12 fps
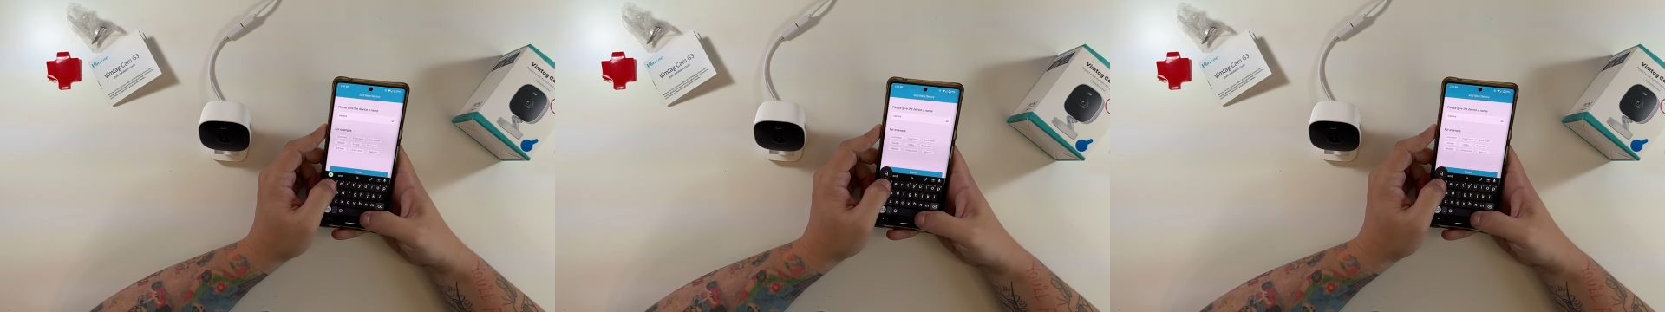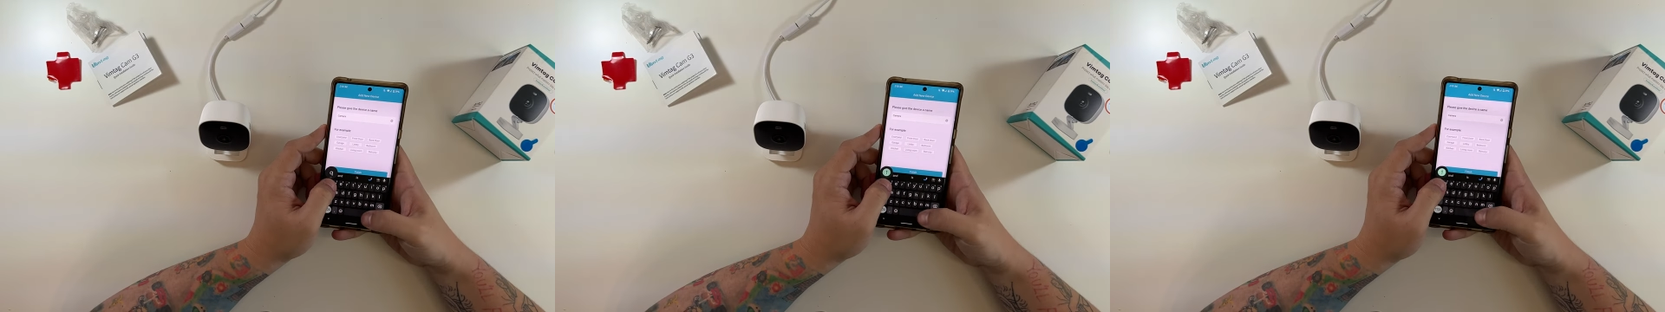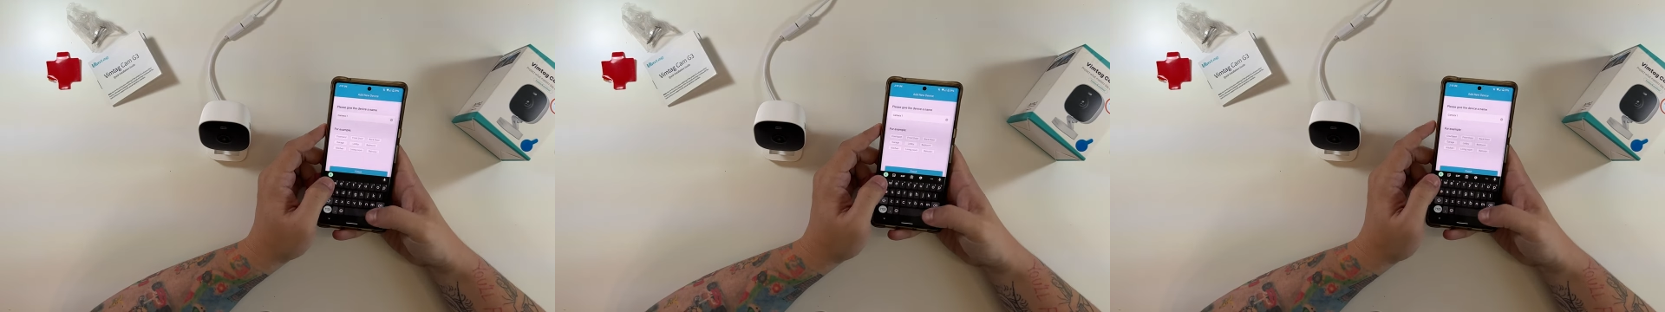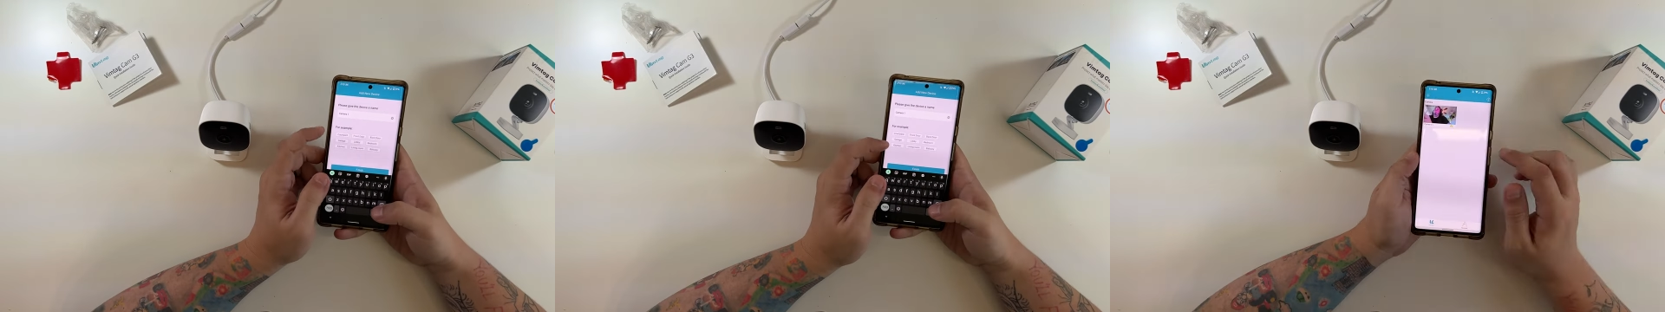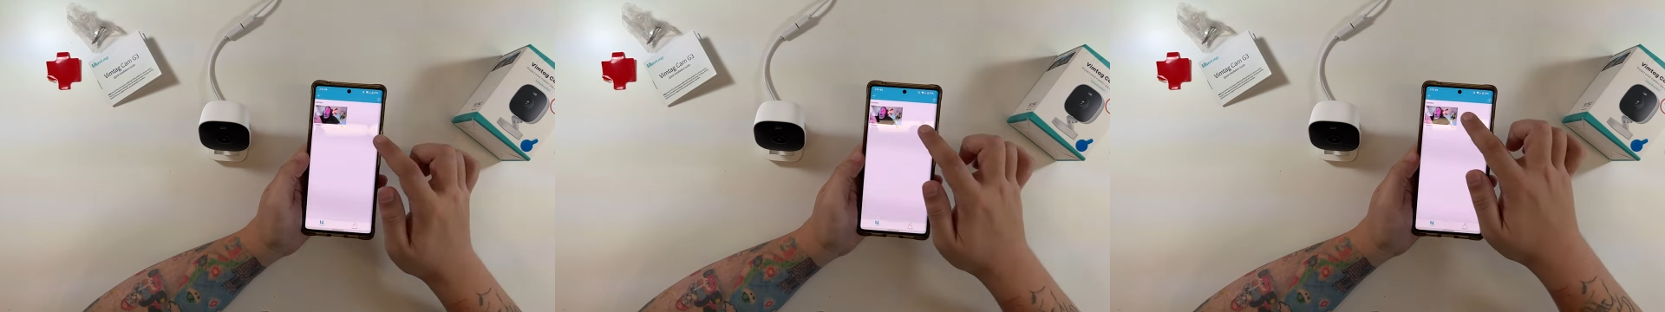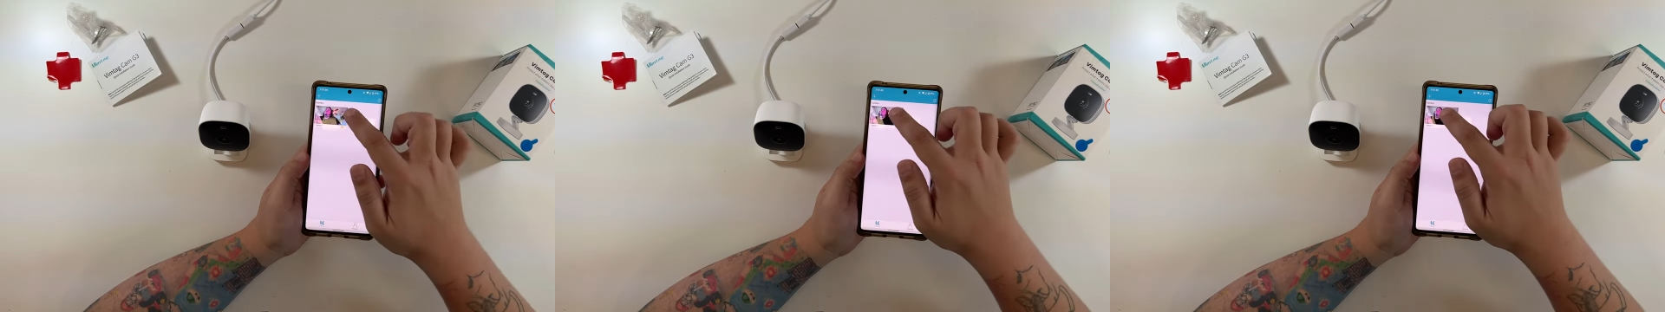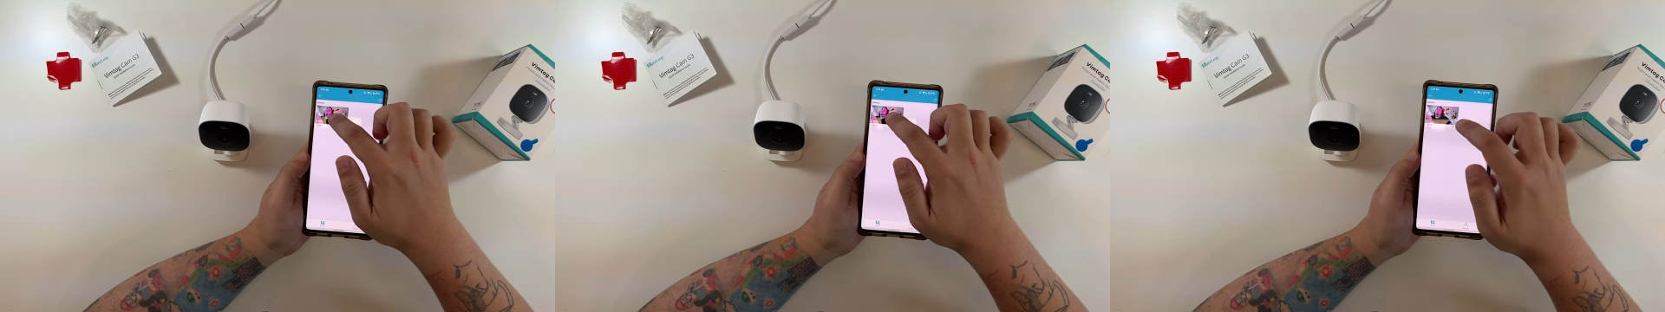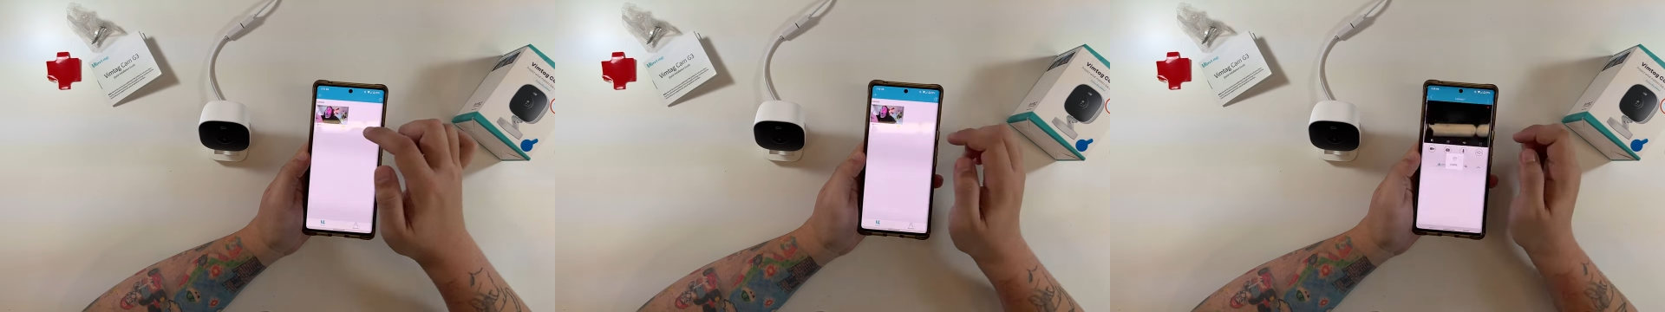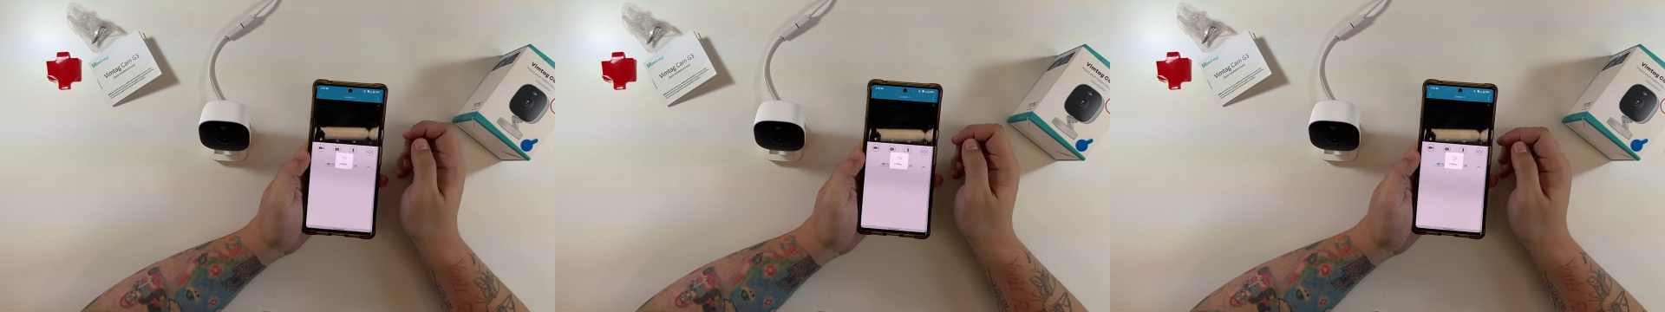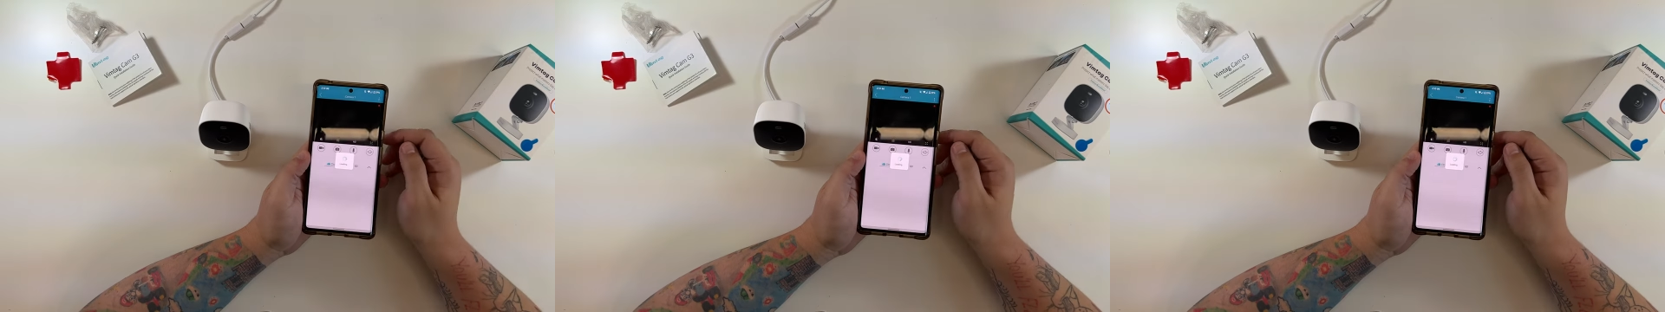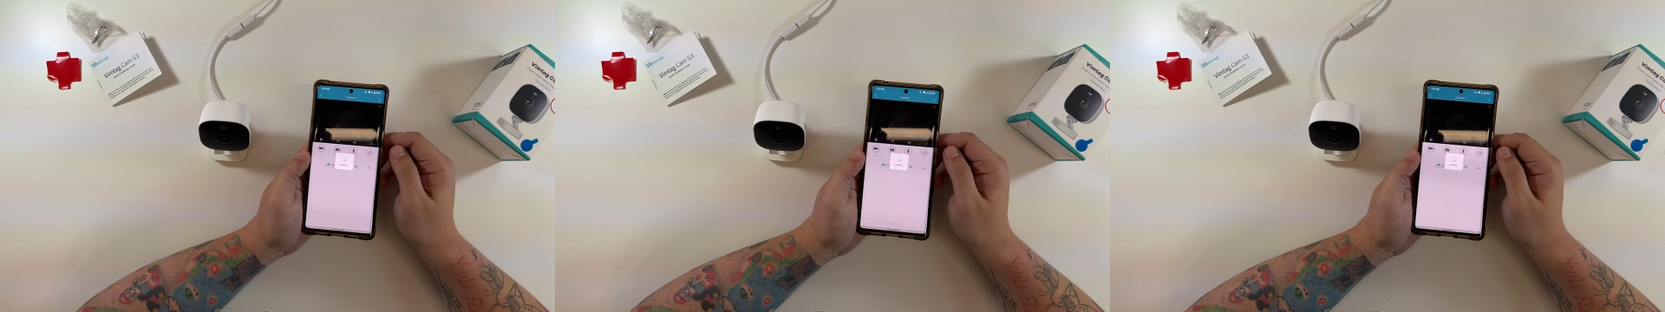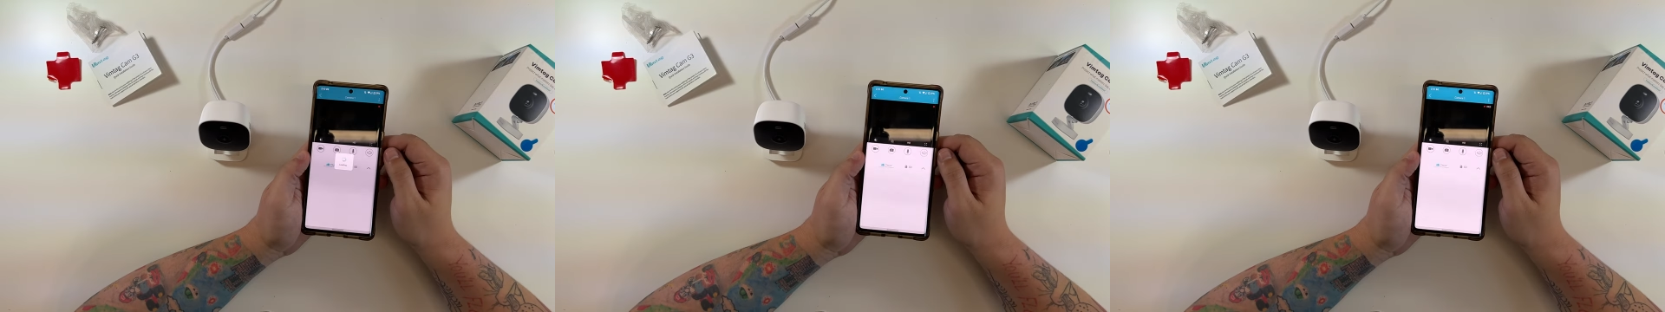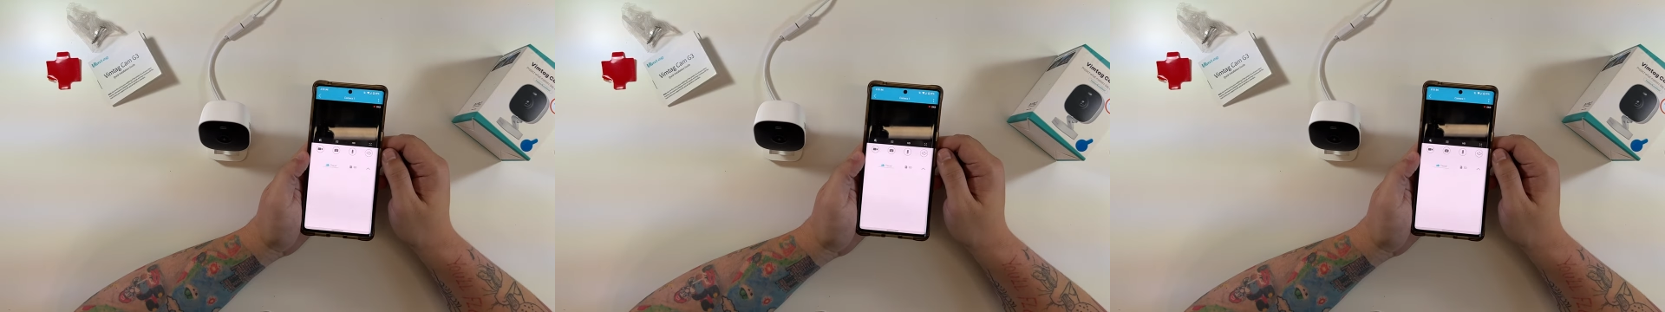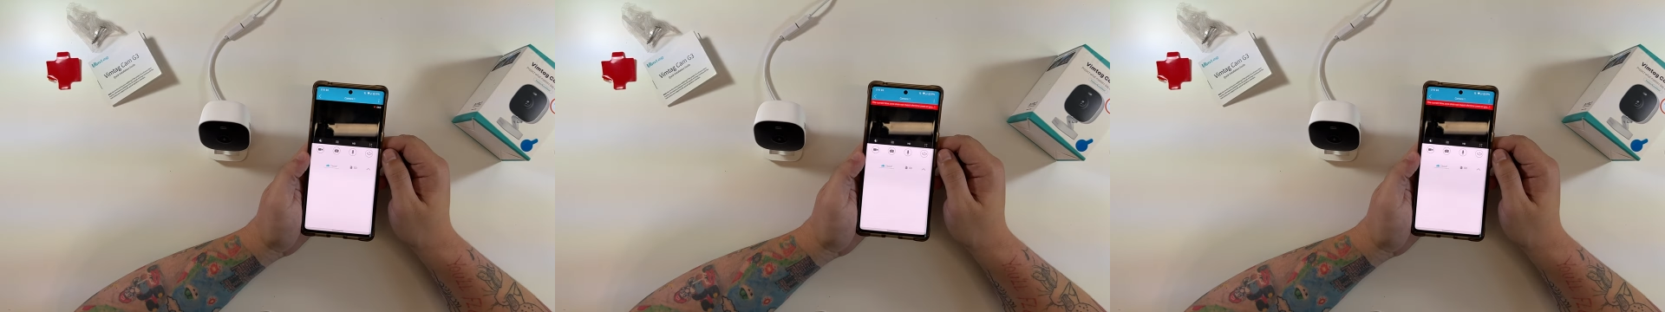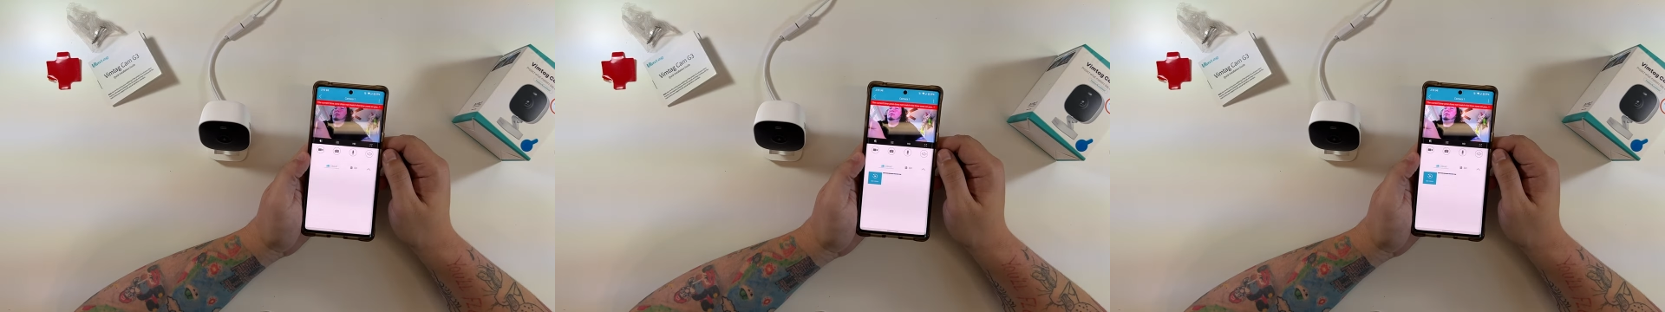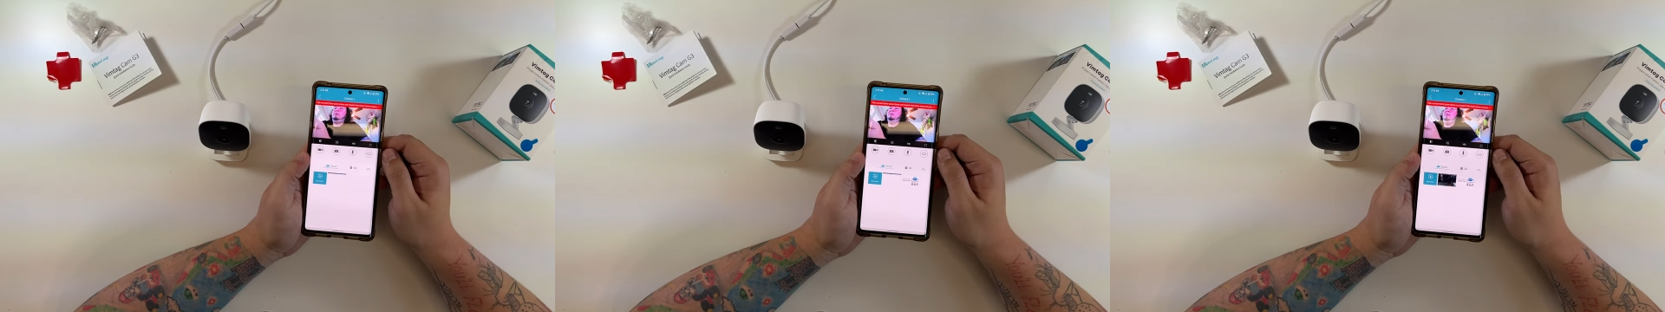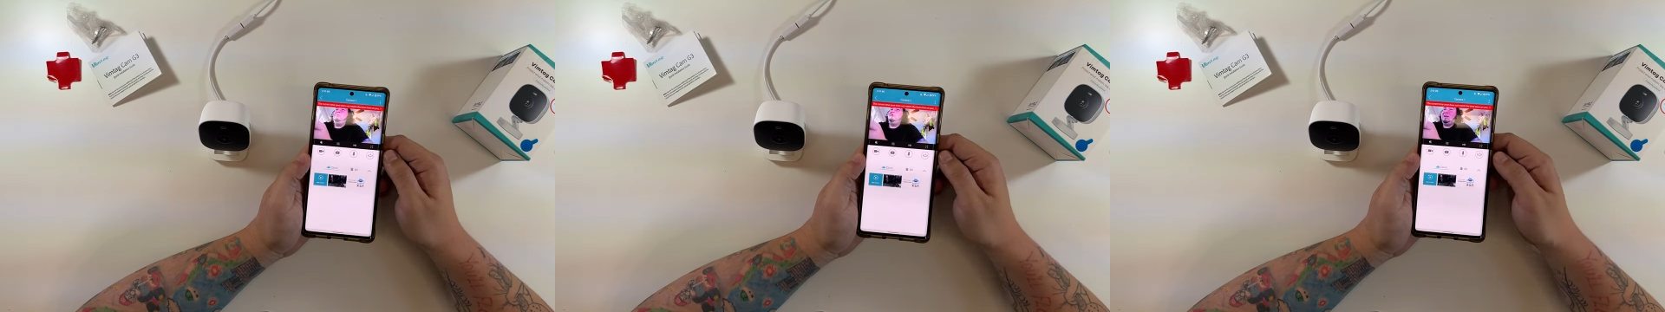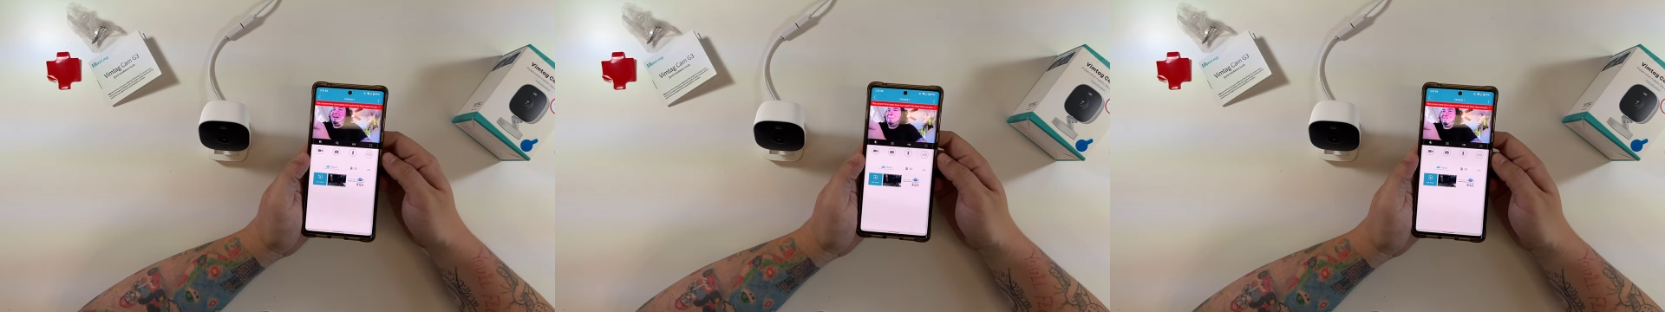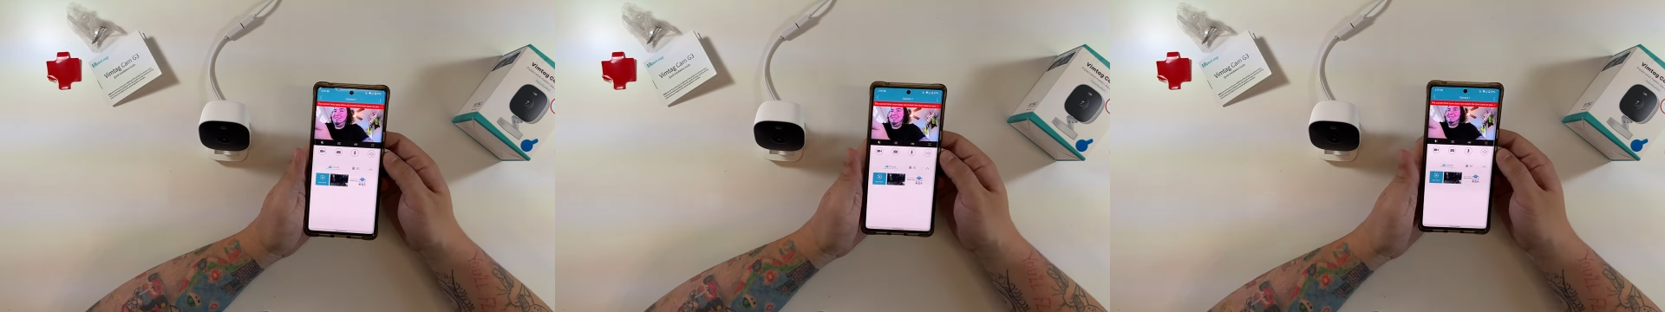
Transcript: [unreadable: no face in view]